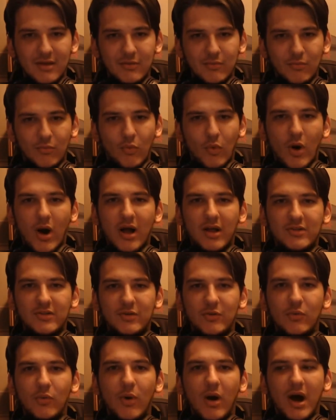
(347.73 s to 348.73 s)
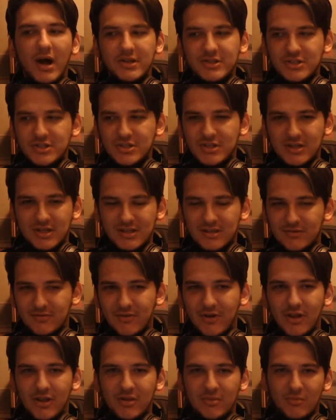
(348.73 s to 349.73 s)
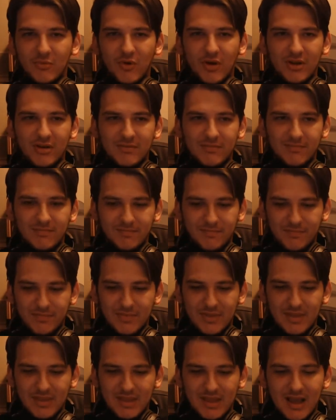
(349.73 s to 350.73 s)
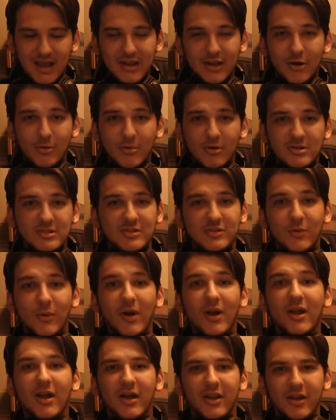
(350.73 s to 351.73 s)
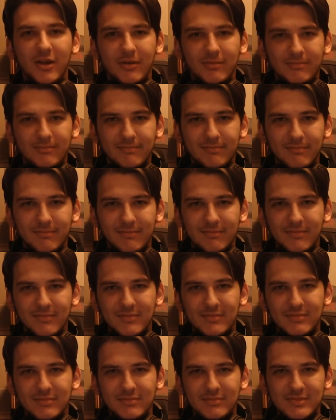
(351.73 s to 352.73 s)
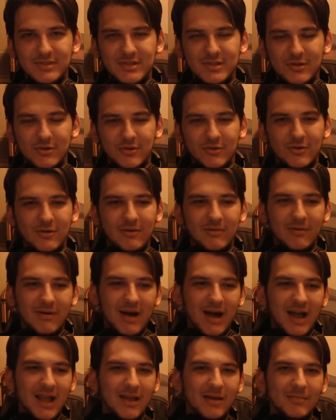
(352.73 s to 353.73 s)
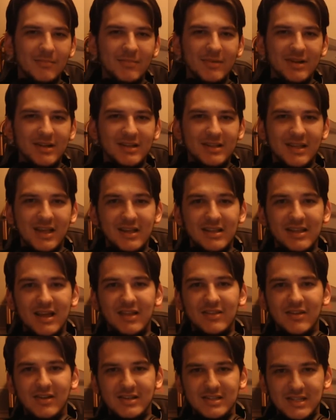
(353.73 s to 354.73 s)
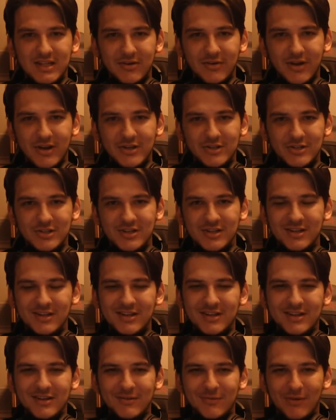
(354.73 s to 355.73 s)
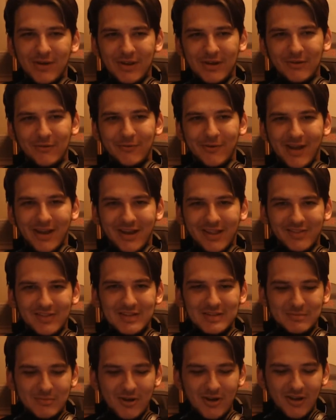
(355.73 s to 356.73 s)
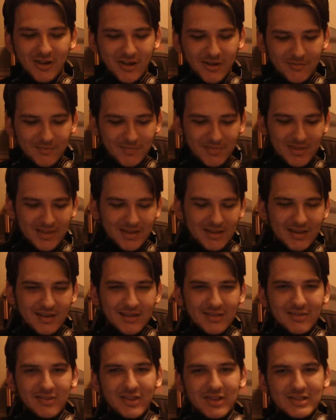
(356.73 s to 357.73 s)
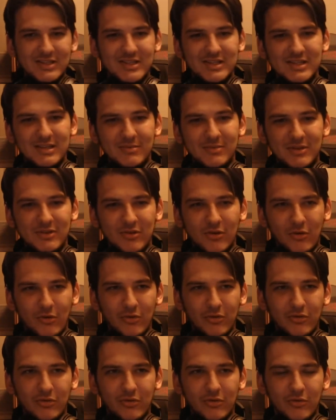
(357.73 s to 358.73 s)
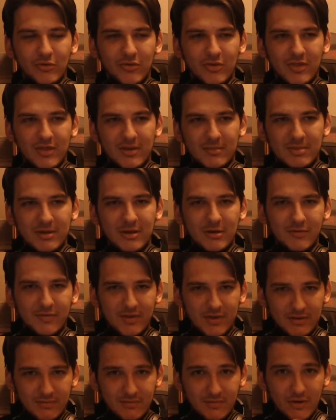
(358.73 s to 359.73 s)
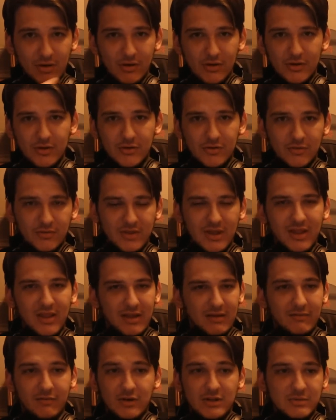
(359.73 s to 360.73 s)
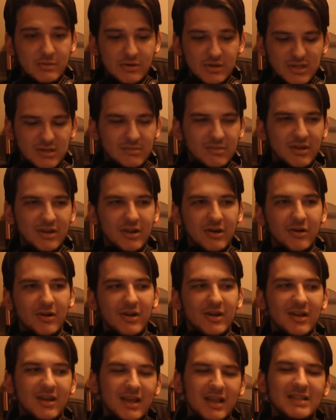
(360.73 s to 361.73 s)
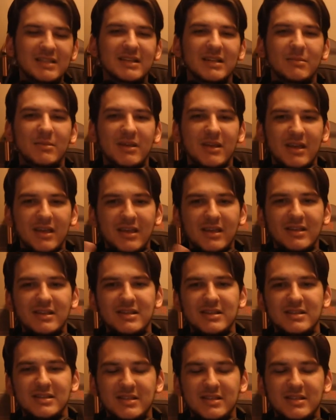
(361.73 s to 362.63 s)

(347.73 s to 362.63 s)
watch Volume 1. I know most of you aren't gonna, so I am taking that into consideration when writing this manga. This is going to be told through the POV of Goku, not like first person, but you know, it's going to be his